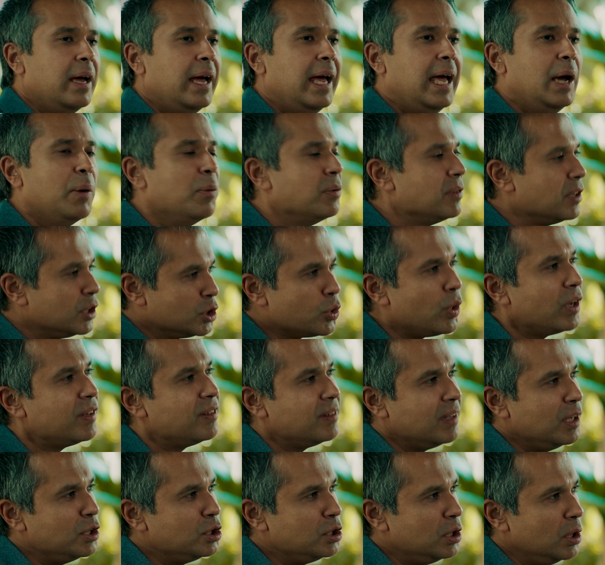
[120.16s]
It was a
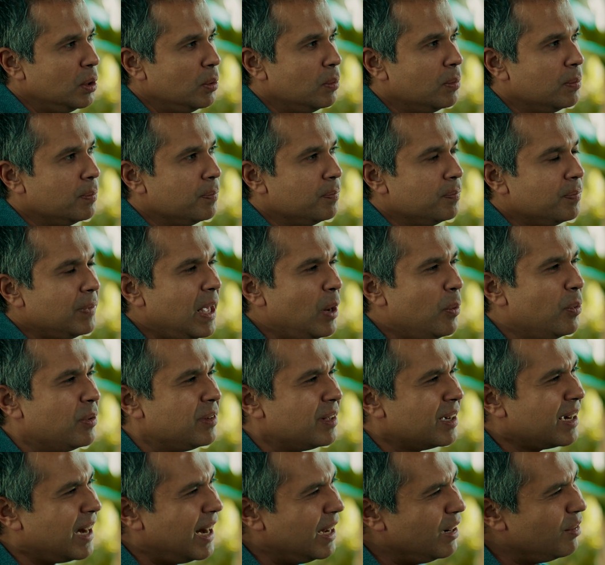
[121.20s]
trust issue. Mm-hmm. It was
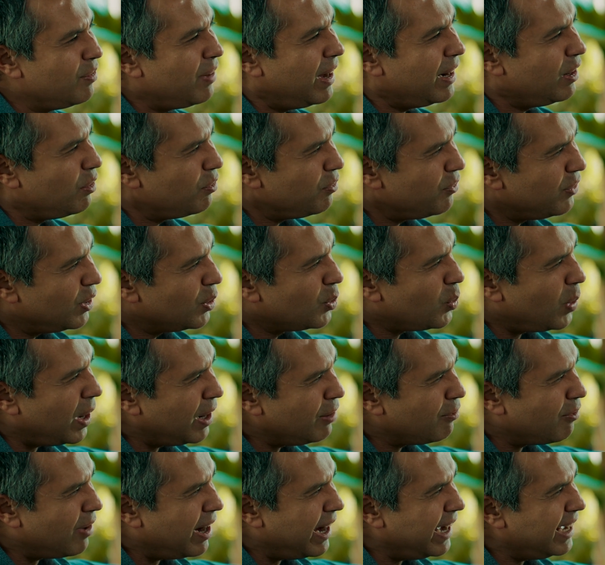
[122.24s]
a kind of, I don't feel quite
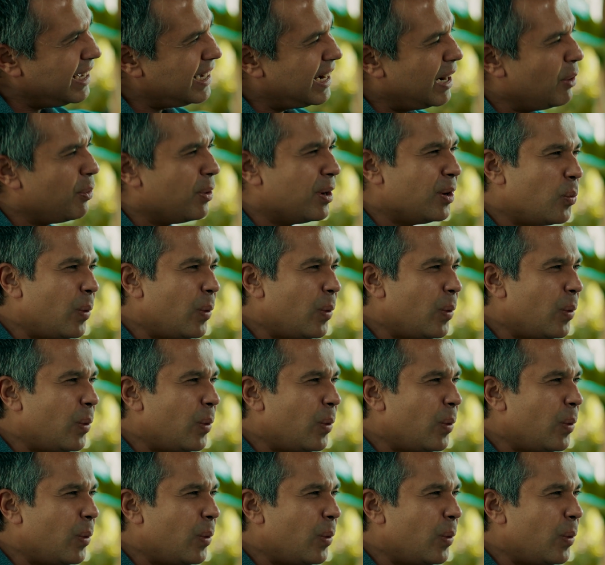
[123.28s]
right, I want to